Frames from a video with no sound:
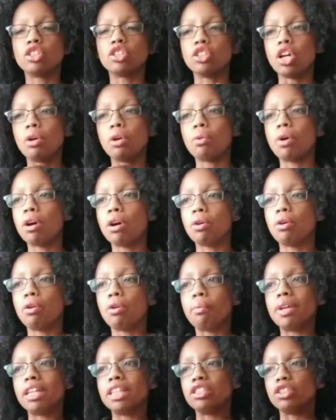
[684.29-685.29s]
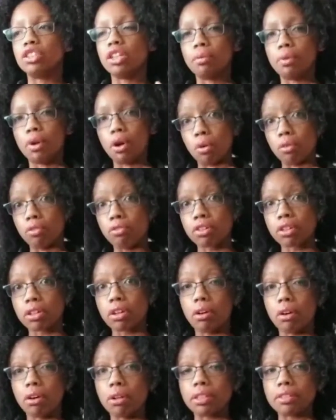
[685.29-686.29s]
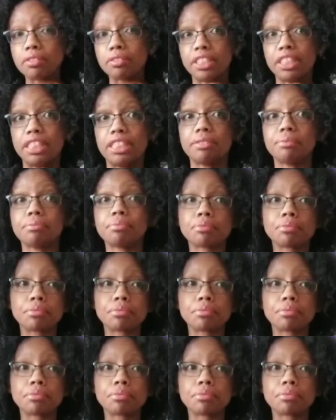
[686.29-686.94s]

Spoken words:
go home and go over all of it